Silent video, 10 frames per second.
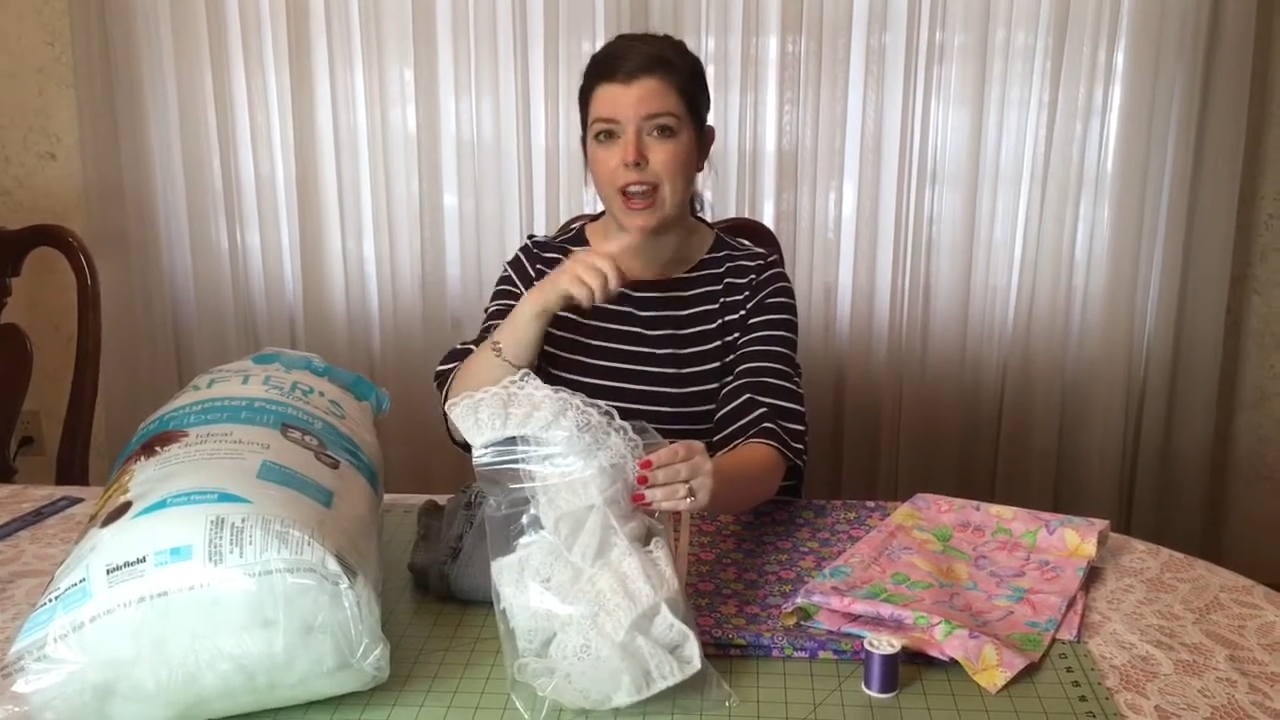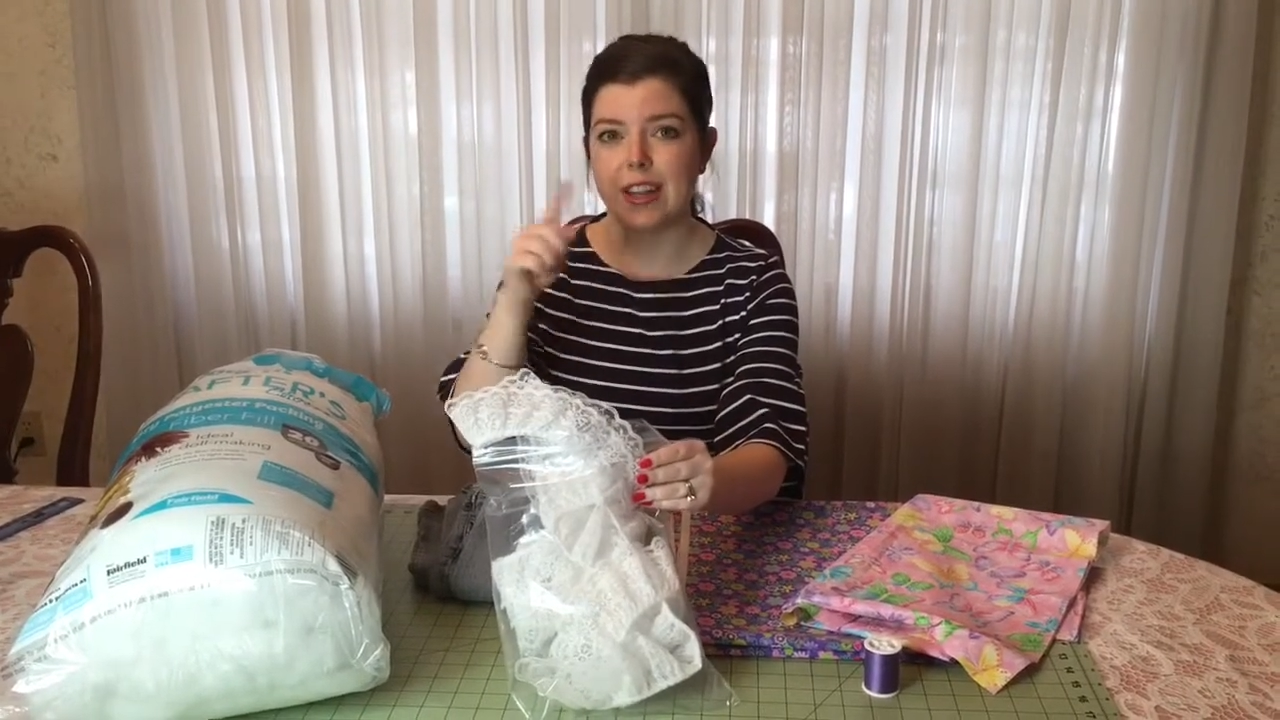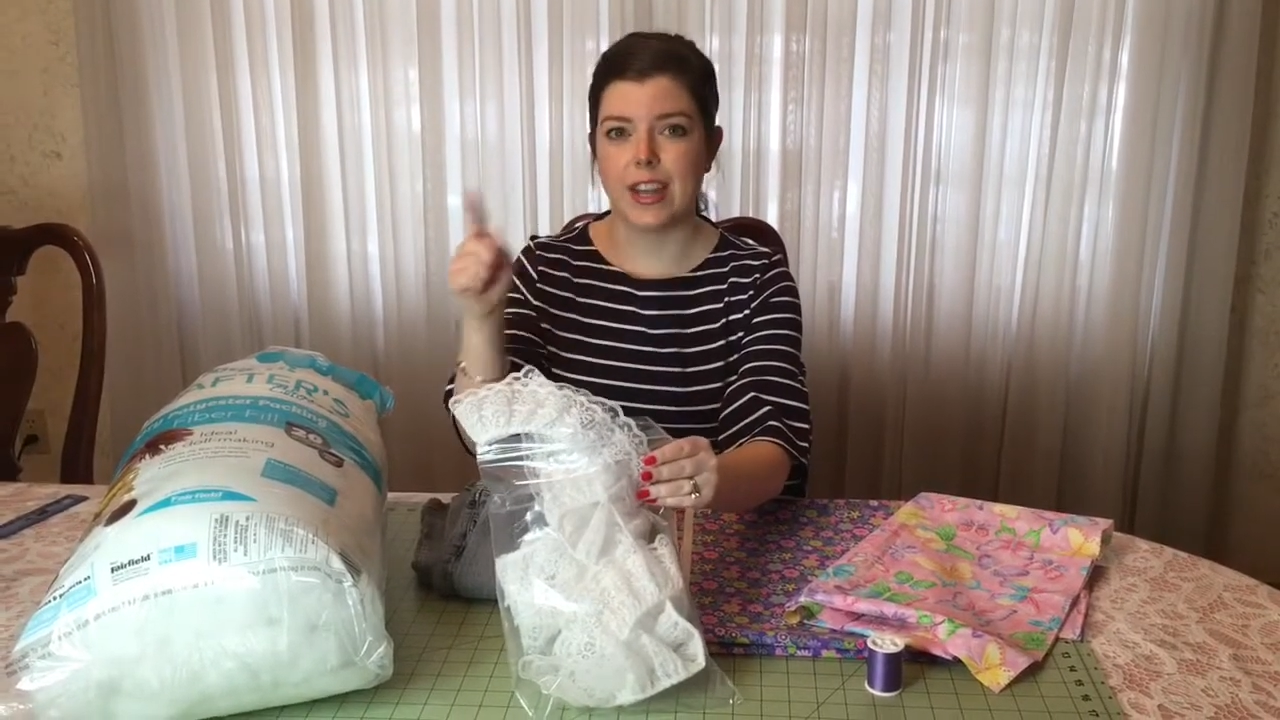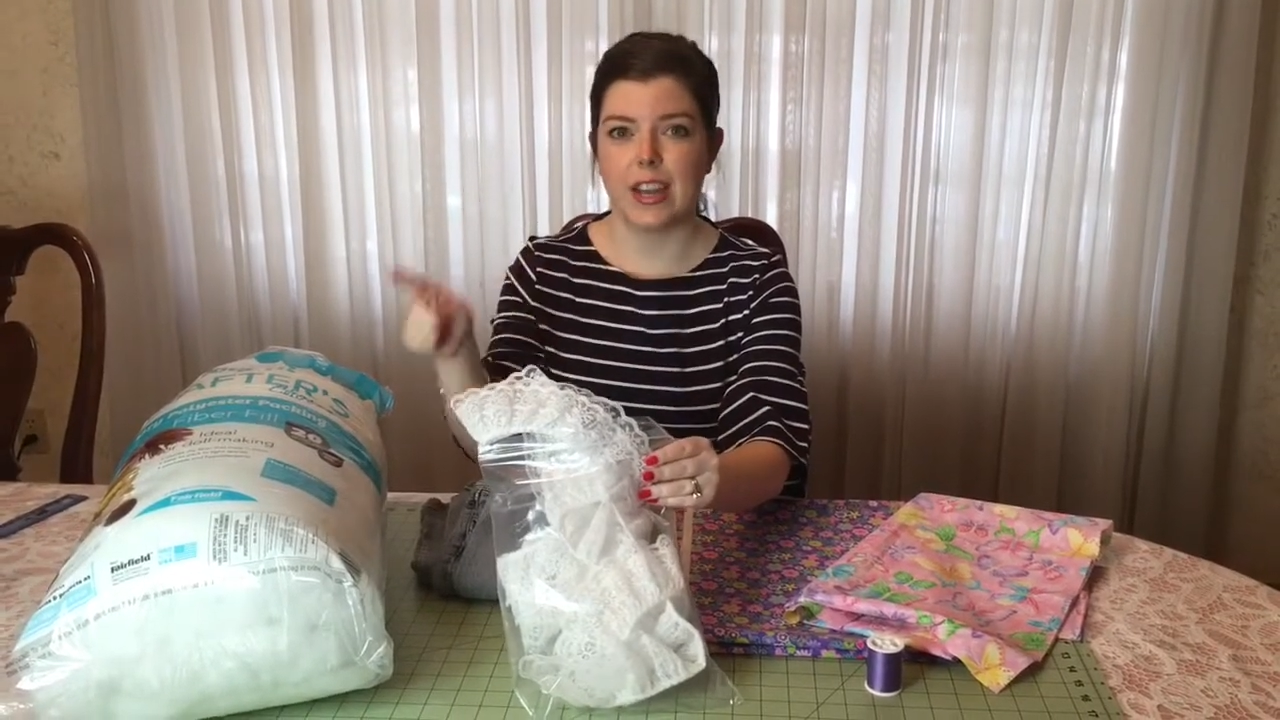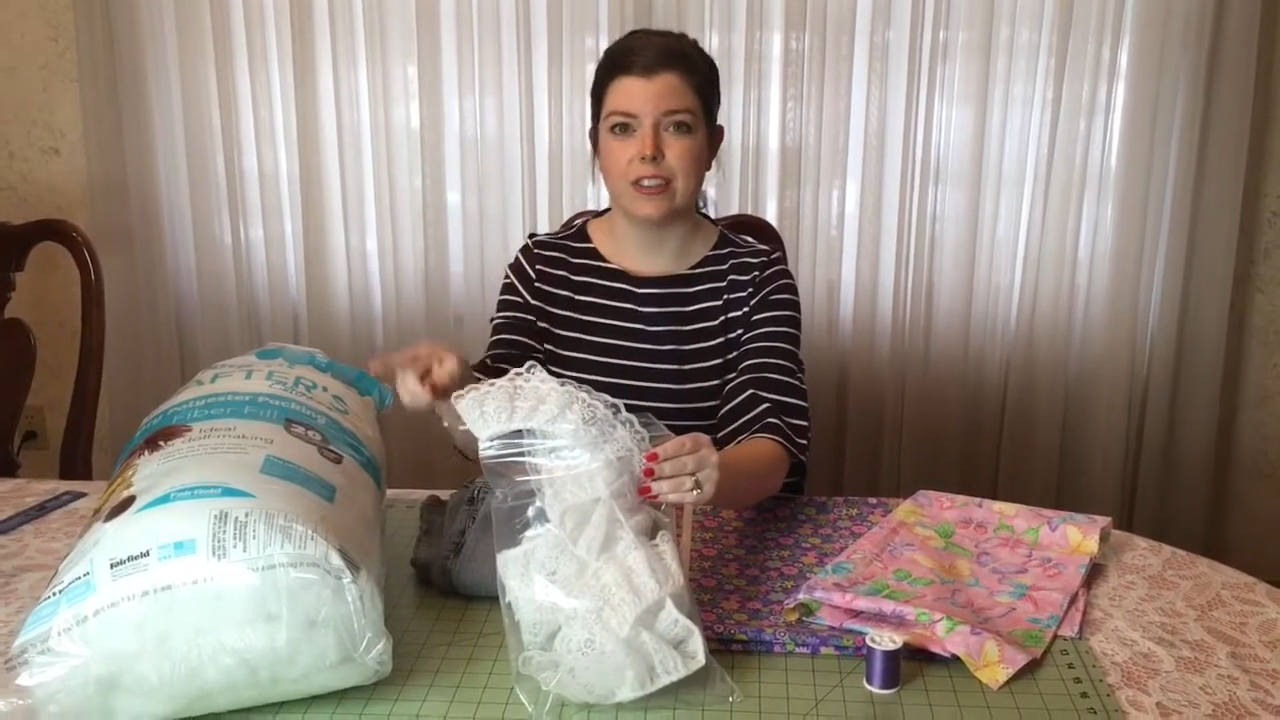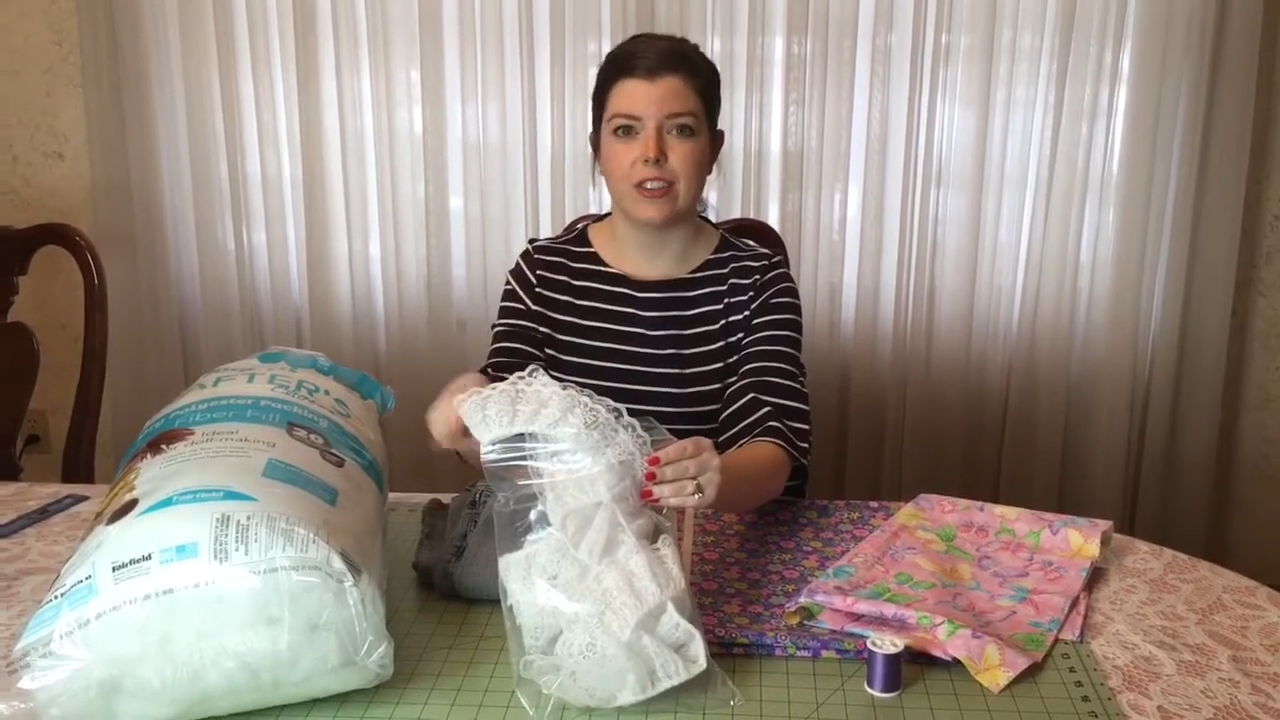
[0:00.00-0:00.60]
add that